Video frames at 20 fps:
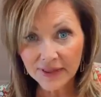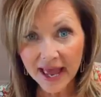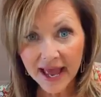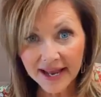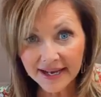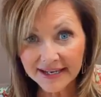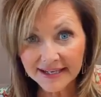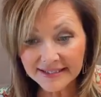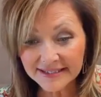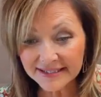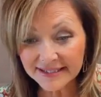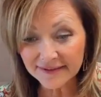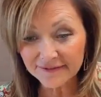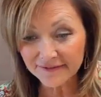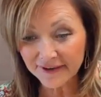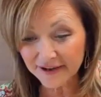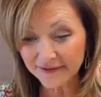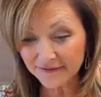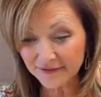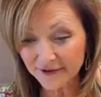So that is
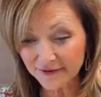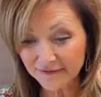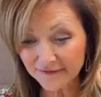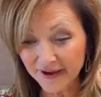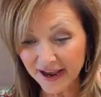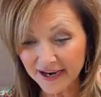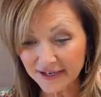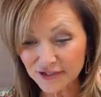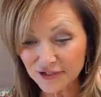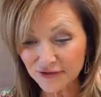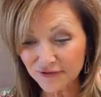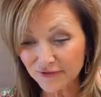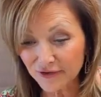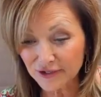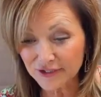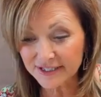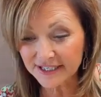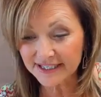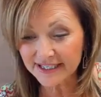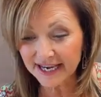the fun food fact
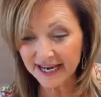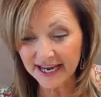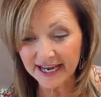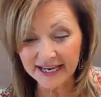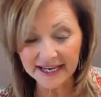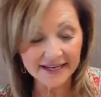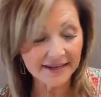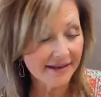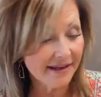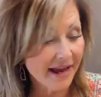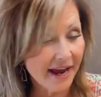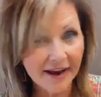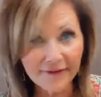for today.